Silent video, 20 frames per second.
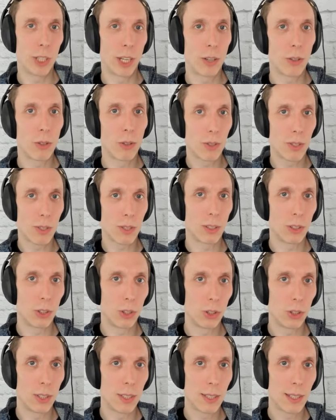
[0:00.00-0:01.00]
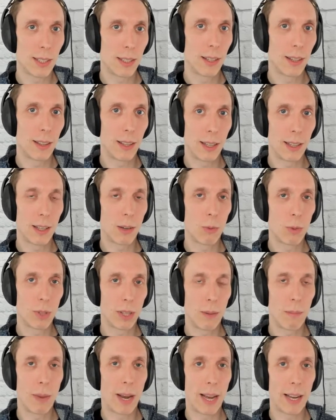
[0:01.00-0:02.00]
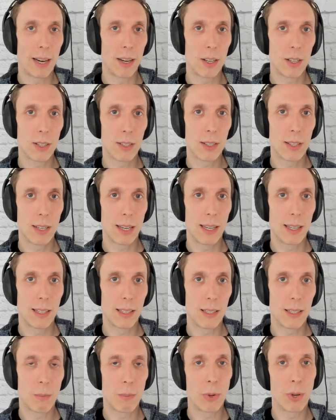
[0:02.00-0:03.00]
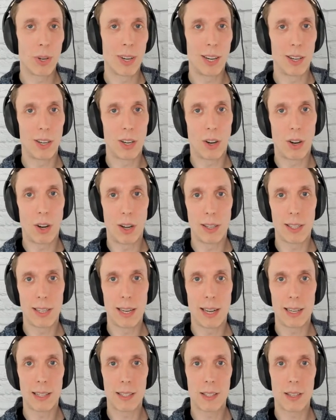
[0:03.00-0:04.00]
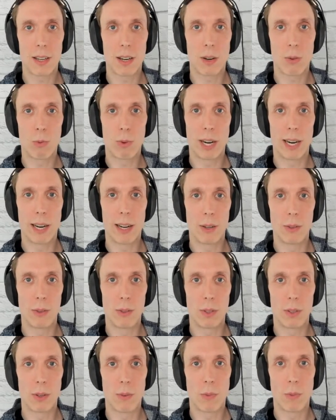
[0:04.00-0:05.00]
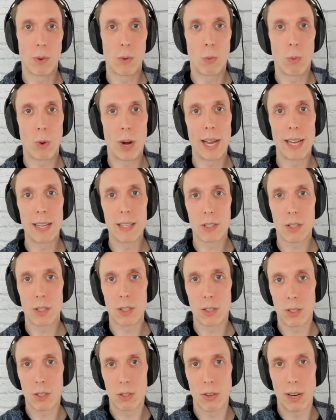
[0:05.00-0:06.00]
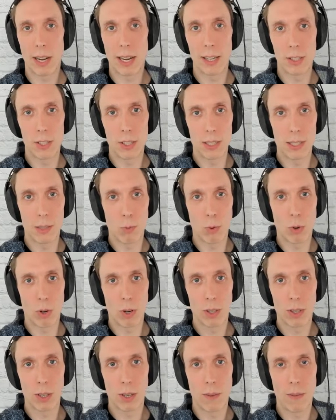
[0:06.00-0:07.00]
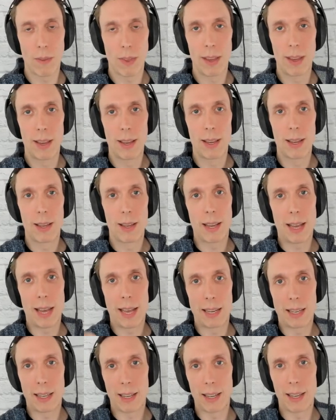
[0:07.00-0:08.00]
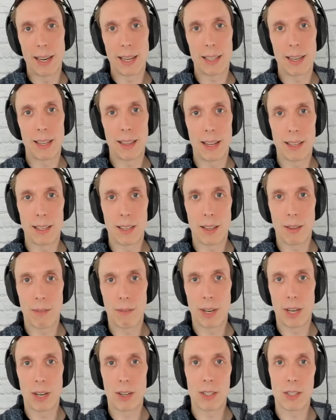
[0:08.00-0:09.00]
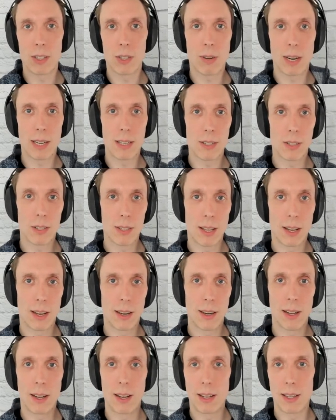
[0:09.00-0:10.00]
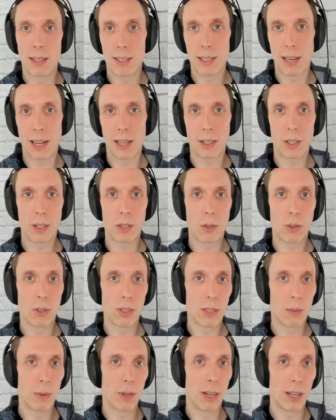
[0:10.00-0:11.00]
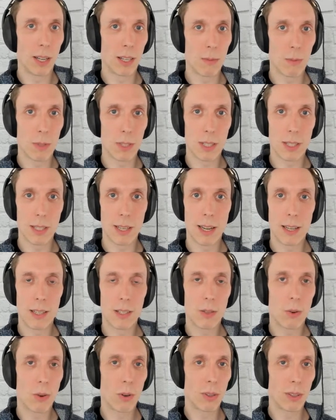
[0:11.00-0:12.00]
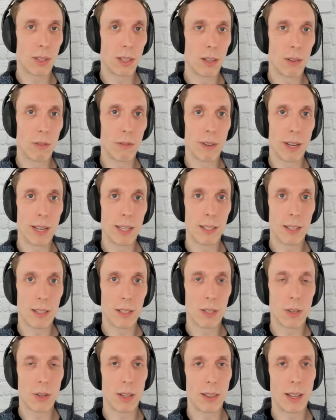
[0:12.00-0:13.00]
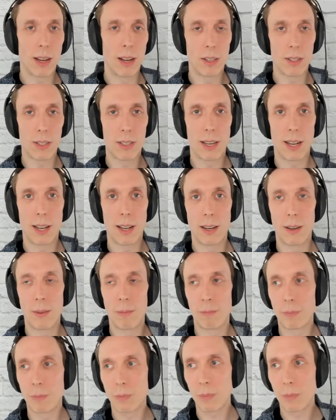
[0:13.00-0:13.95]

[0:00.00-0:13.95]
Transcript: general solutions, and the thing that really matters is putting context around why certain strategies work and connecting that to the various stressors that a seller or someone in customer success or a leader faces, so that they understand